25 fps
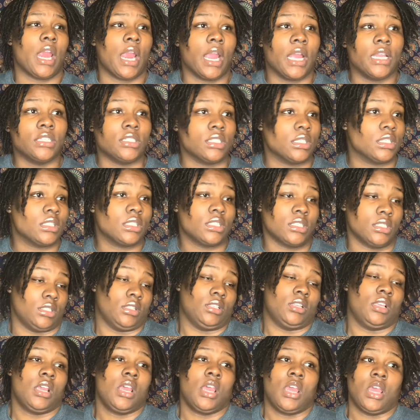I just
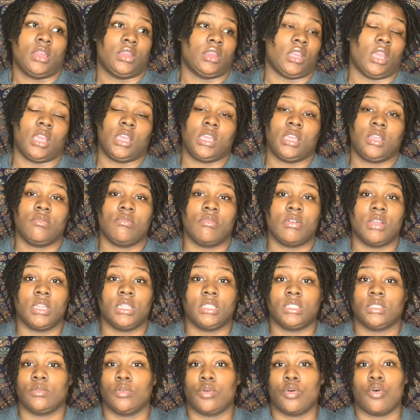thought he wanted
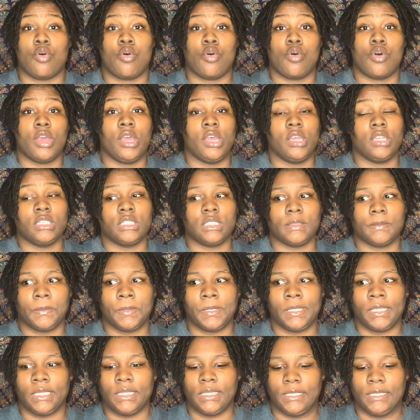some coils. But,